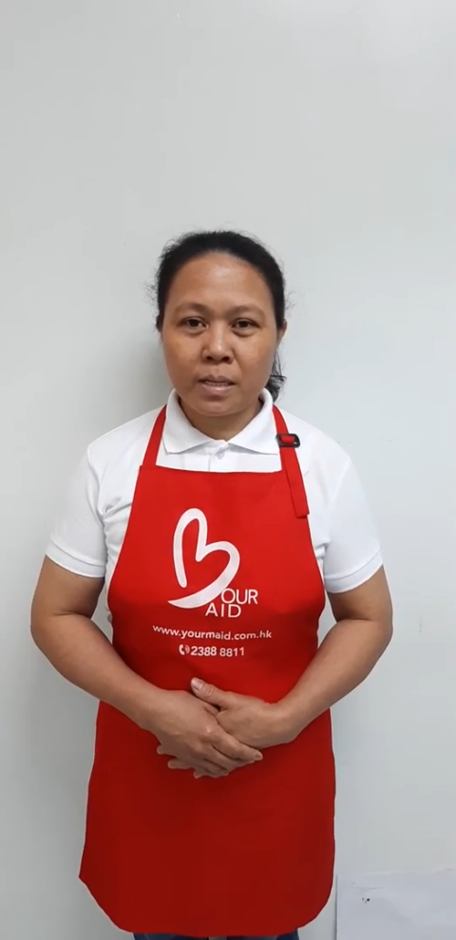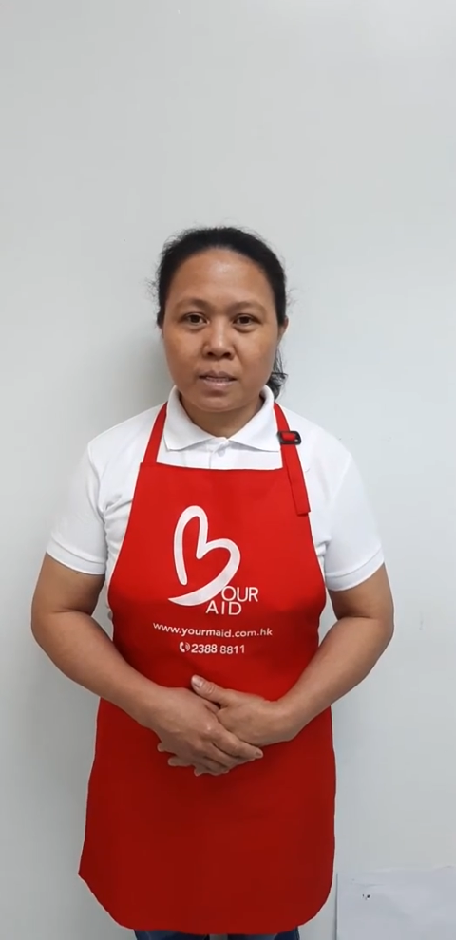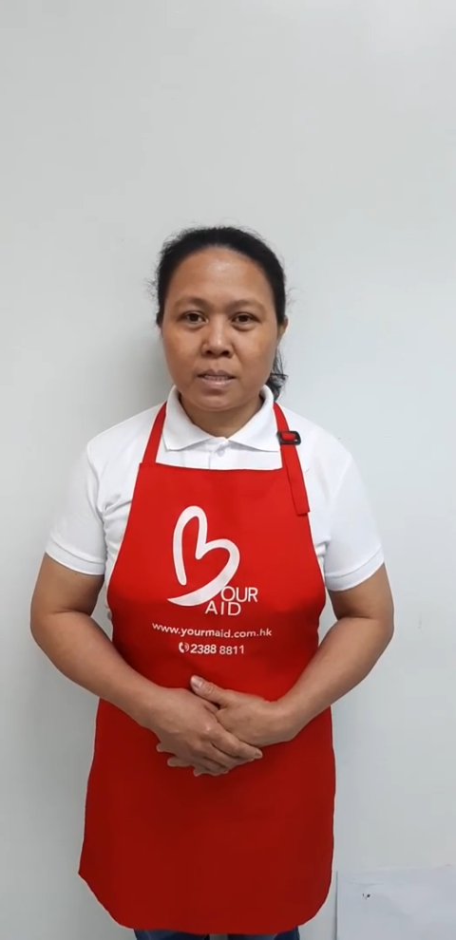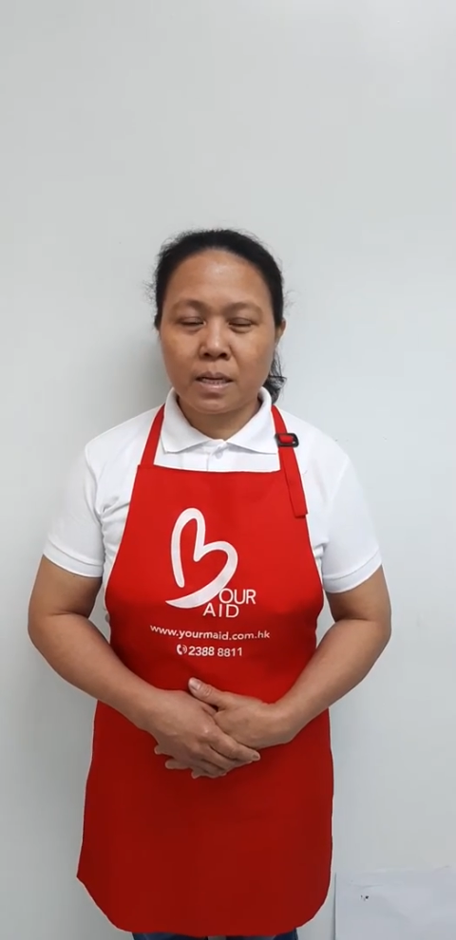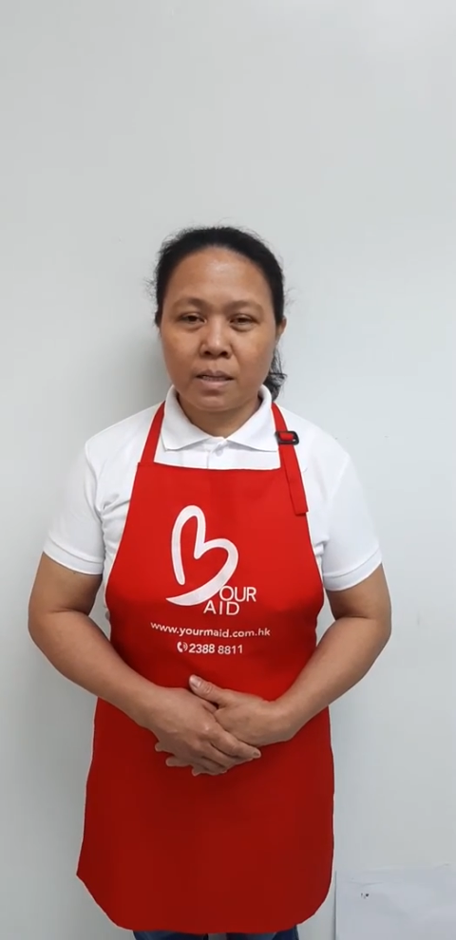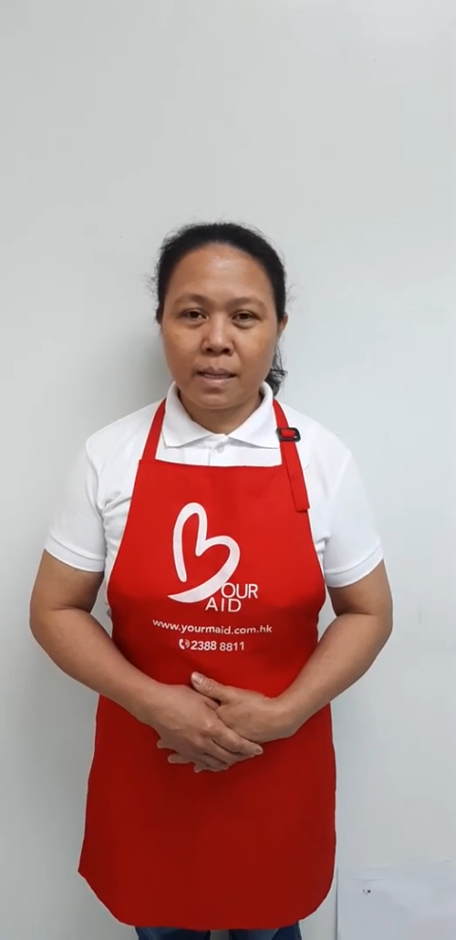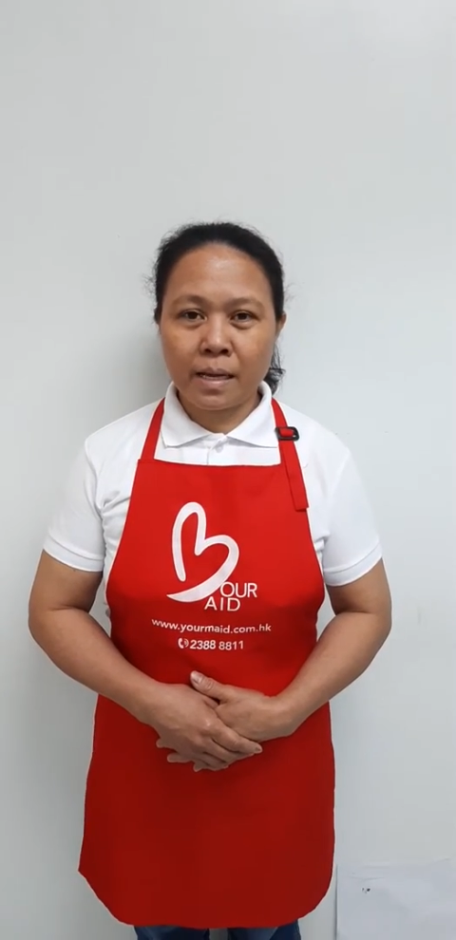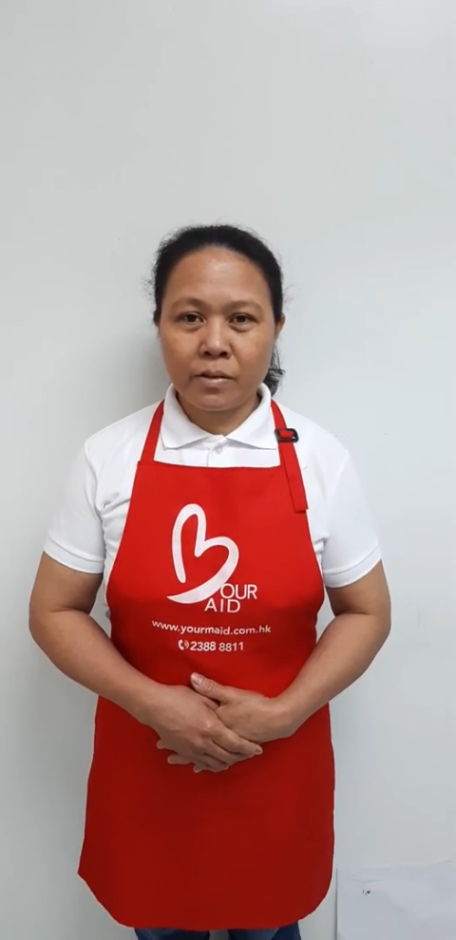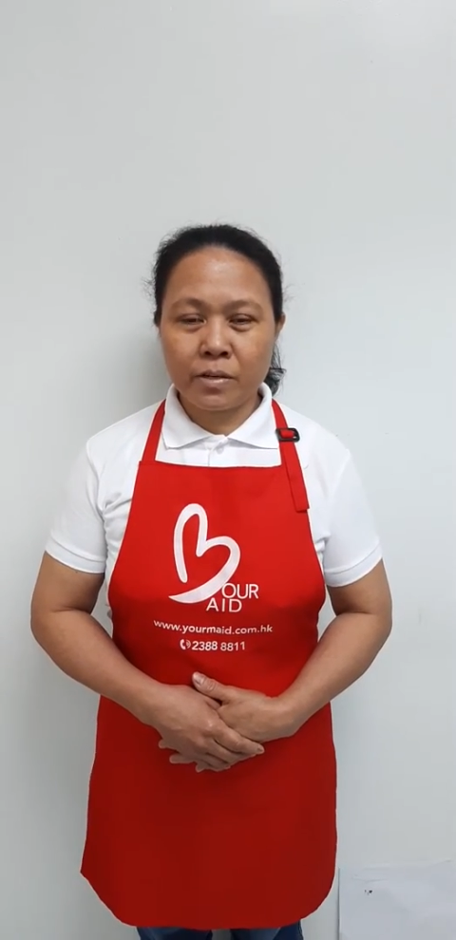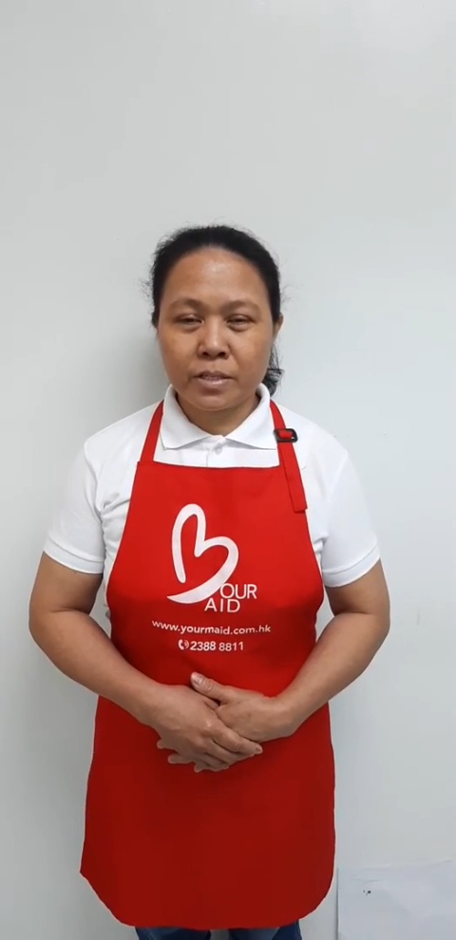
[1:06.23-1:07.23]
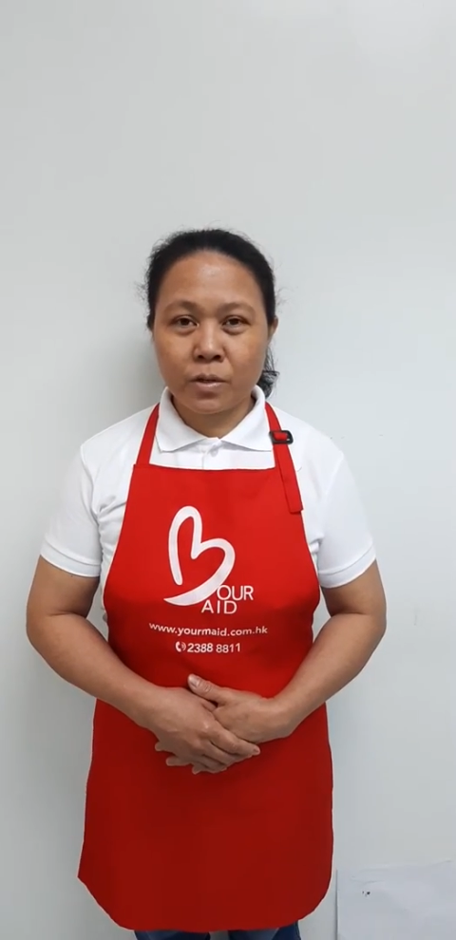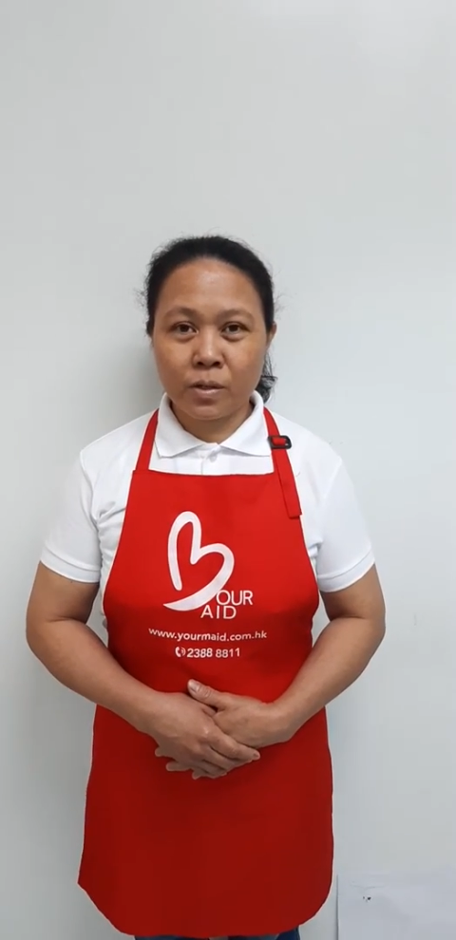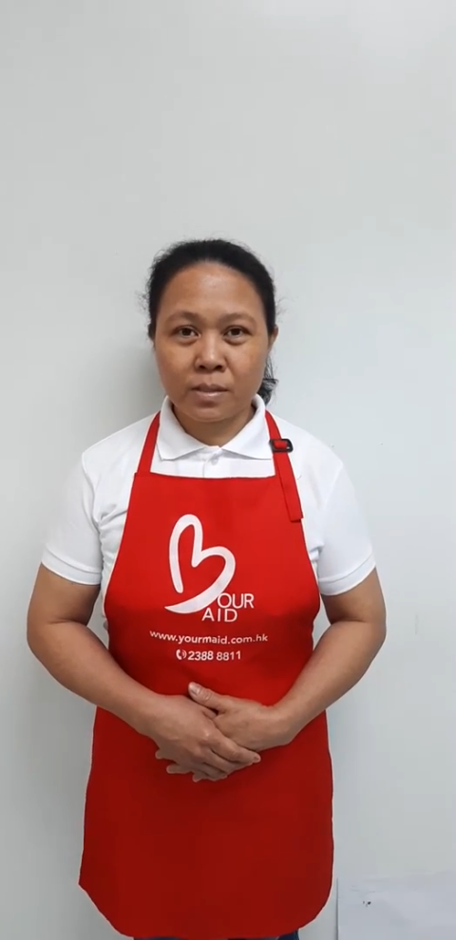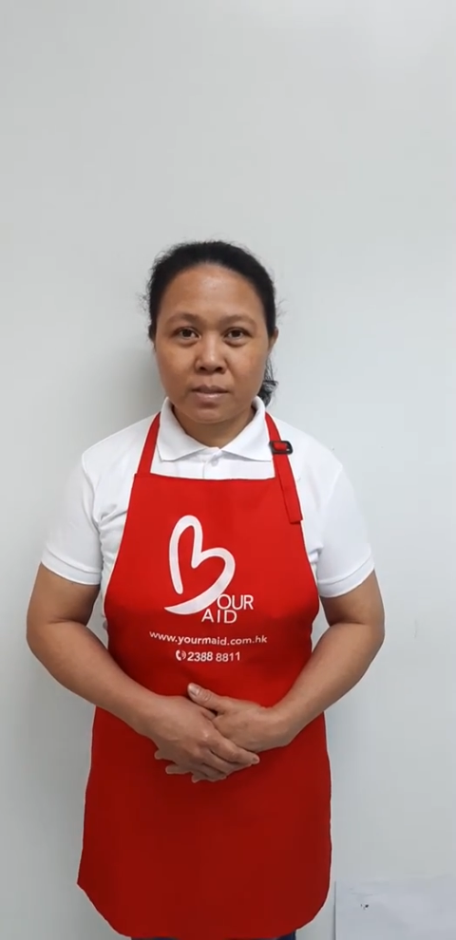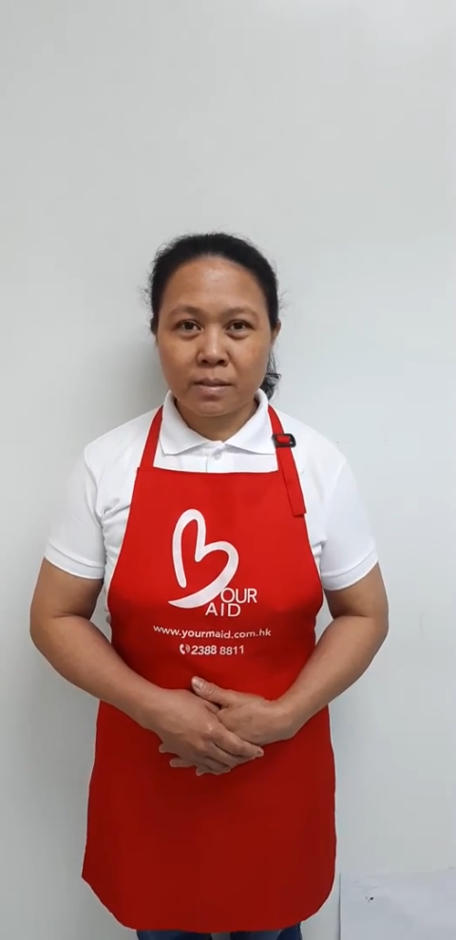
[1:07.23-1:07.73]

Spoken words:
is 9 years old.